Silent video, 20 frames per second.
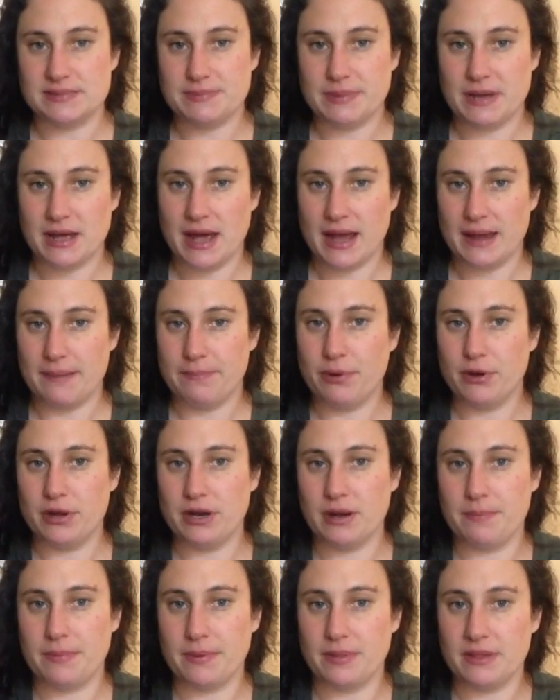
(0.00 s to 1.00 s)
but I put
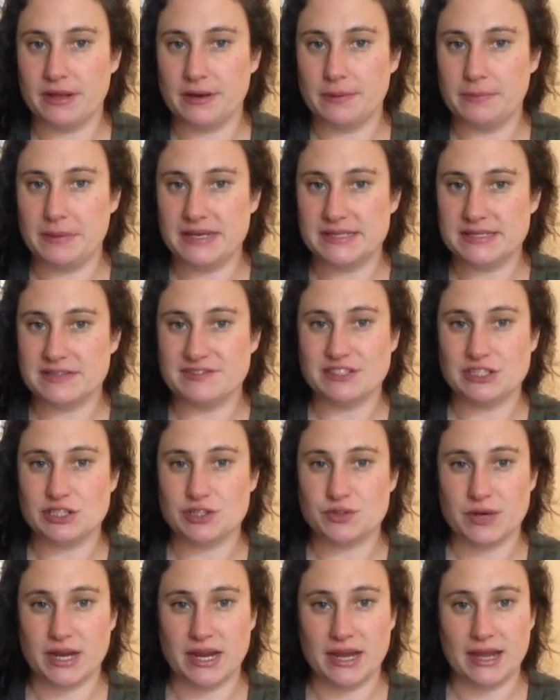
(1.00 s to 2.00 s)
up a little piece of
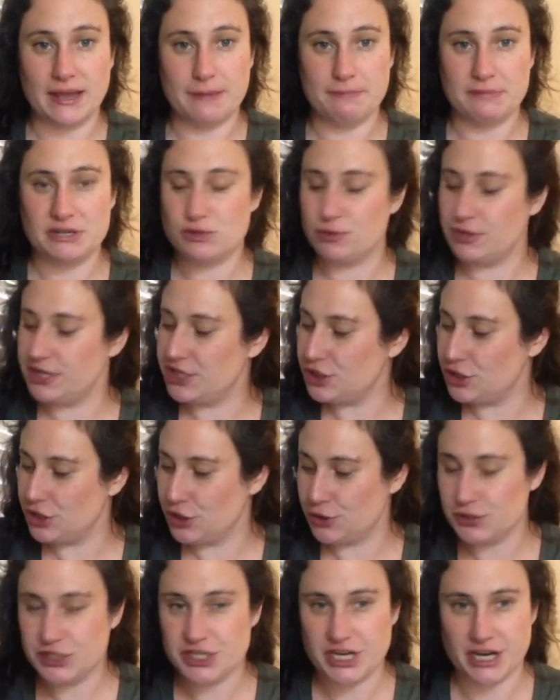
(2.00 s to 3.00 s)
string in between
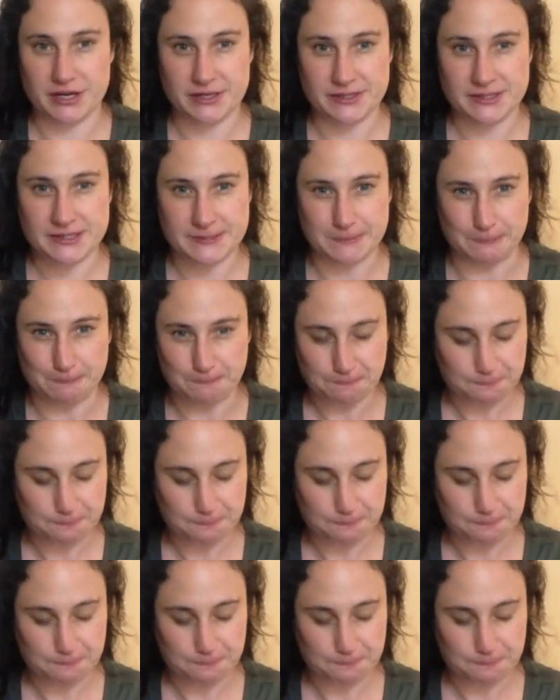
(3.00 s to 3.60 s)
2 chairs.